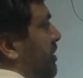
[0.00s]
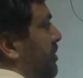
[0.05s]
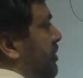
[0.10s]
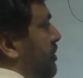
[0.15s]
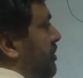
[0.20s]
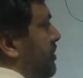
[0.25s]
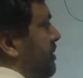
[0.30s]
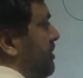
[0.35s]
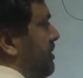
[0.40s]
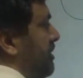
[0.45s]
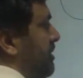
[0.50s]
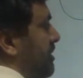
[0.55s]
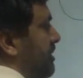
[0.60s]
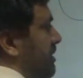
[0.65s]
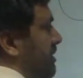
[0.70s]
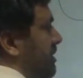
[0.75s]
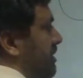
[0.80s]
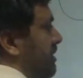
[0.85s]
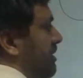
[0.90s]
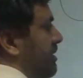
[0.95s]
two?
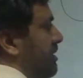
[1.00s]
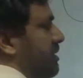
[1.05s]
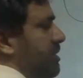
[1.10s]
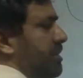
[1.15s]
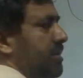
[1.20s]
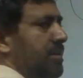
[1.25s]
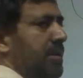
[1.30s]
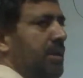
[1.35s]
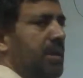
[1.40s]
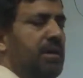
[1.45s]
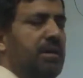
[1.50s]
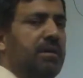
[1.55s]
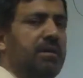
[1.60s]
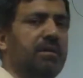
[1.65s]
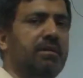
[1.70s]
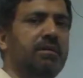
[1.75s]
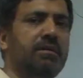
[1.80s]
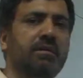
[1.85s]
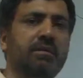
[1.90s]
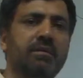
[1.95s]
Yeah?
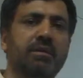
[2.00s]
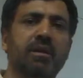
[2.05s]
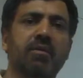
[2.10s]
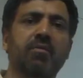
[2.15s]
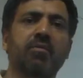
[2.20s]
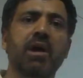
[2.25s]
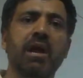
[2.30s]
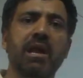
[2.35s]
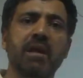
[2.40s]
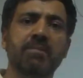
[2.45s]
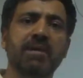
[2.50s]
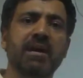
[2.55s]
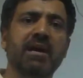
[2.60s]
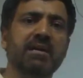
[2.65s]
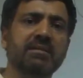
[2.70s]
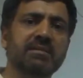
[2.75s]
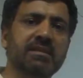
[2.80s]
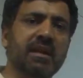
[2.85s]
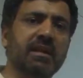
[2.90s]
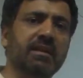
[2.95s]
Now why am I
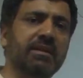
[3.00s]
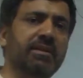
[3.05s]
asking